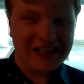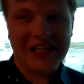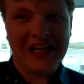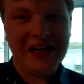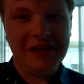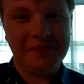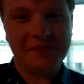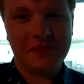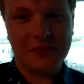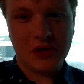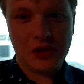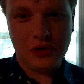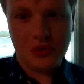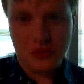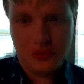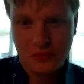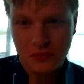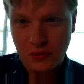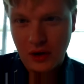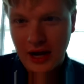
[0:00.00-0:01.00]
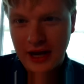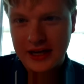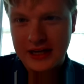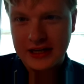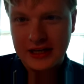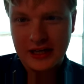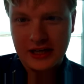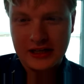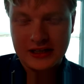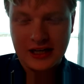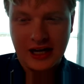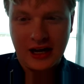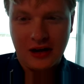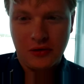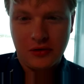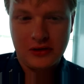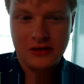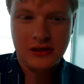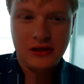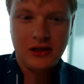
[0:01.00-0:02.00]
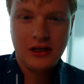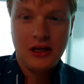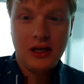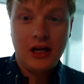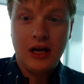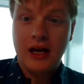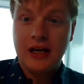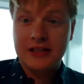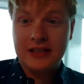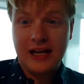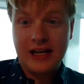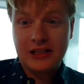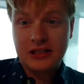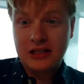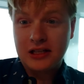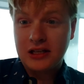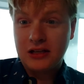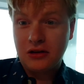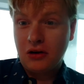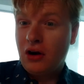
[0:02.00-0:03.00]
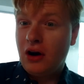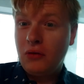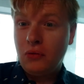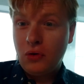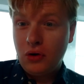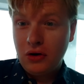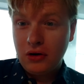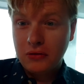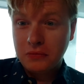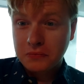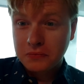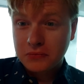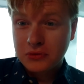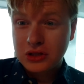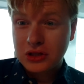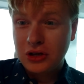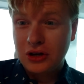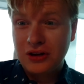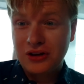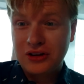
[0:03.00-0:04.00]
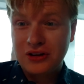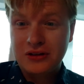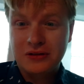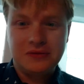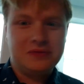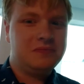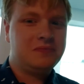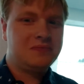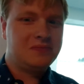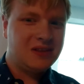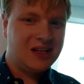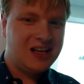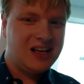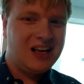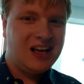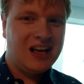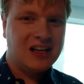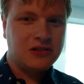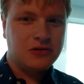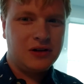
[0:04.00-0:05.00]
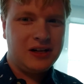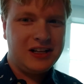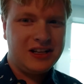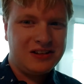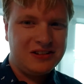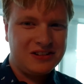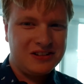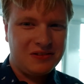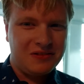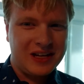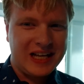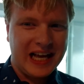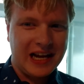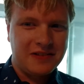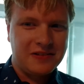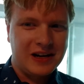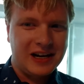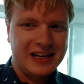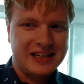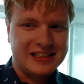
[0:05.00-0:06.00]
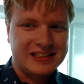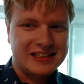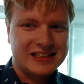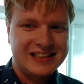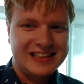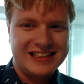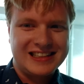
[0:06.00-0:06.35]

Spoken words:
Yep, cool, rain in Darwin is actually quite warm, so it's really good that we get rain.